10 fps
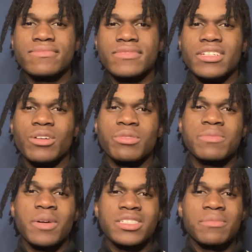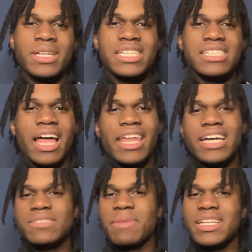Responsibilities like
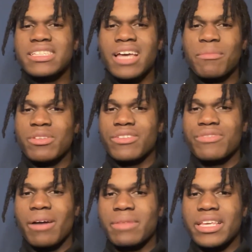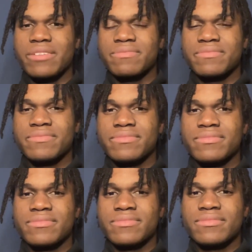that, spending time with your family,
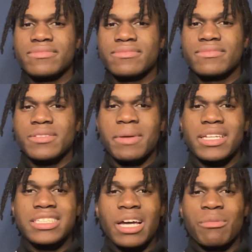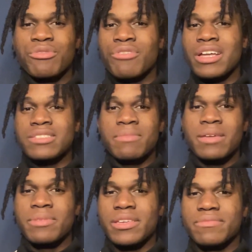spending time with friends
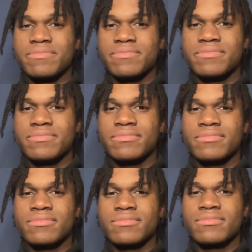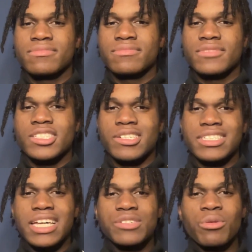maybe. So a
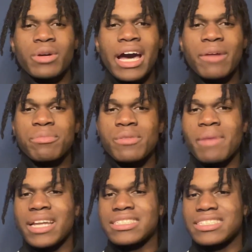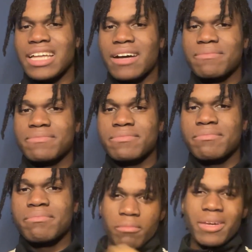schedule will help you balance that.
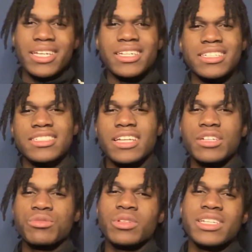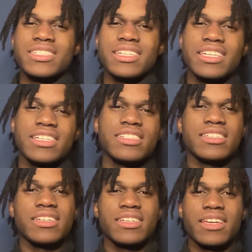Making a schedule isn't
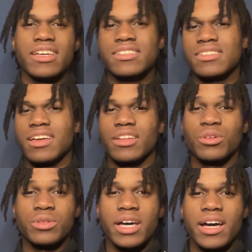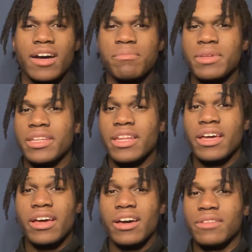easy. Yes, I know that. I've been
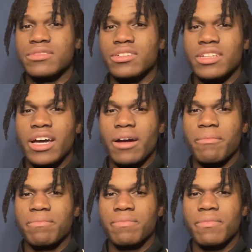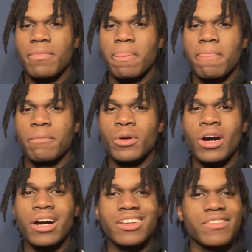there, I've done that. But
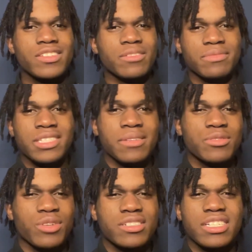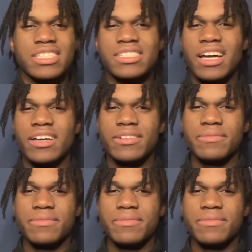I'll give you some tips to actually start it.